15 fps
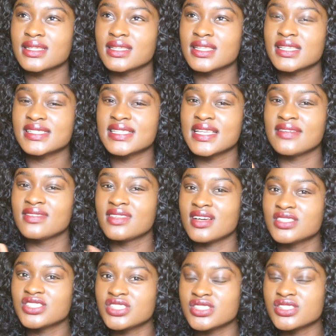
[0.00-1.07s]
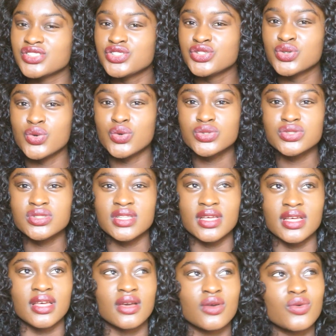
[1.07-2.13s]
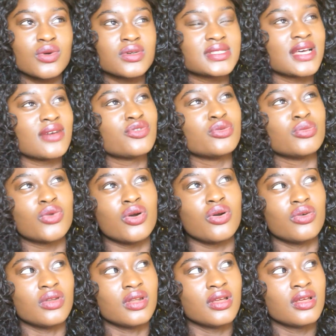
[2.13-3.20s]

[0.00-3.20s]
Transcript: slave dungeons, you go to the, what was that room called?